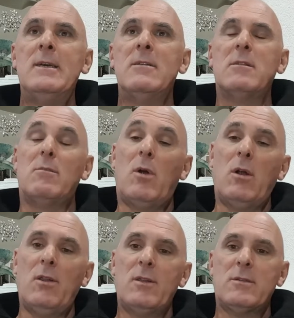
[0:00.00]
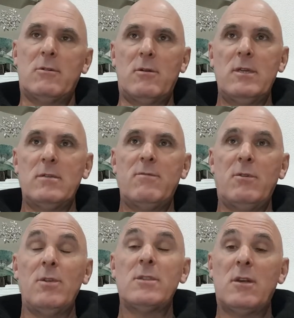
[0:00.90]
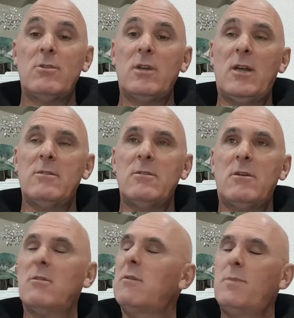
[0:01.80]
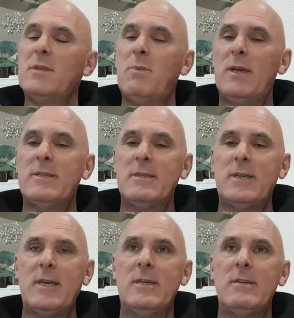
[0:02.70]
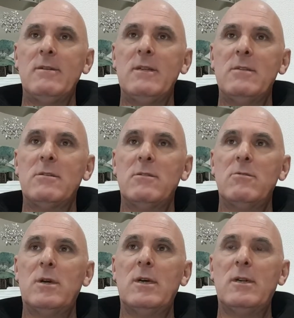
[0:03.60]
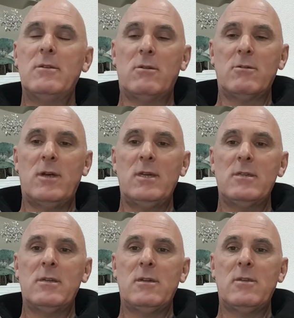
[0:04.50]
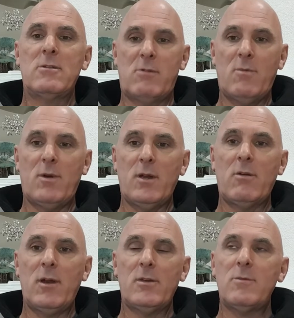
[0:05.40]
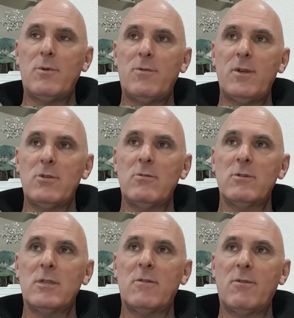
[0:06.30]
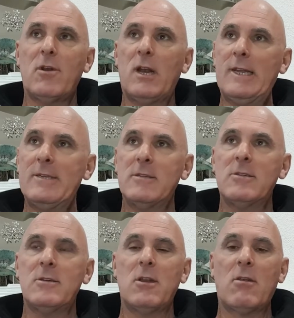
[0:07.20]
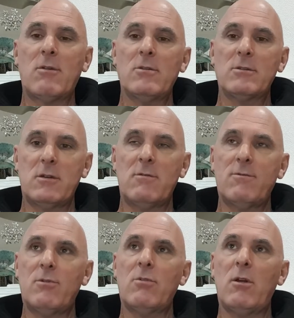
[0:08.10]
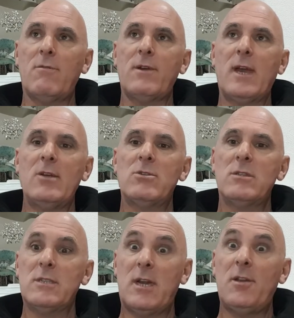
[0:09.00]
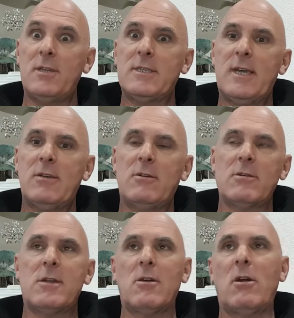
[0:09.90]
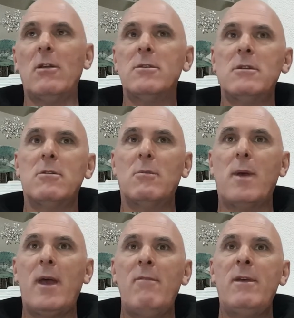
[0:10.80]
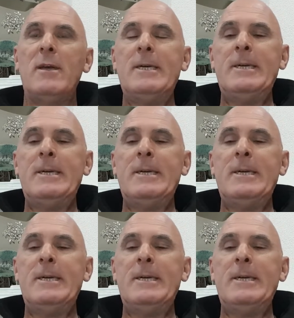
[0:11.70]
So the moral of the story is, if you want to socialise your dog, the best place to take it is to a dog training centre that's run by accredited professionals that have got at least a Cert 3 or Cert 4 qualifications, that understand dog psychology and dog behaviour,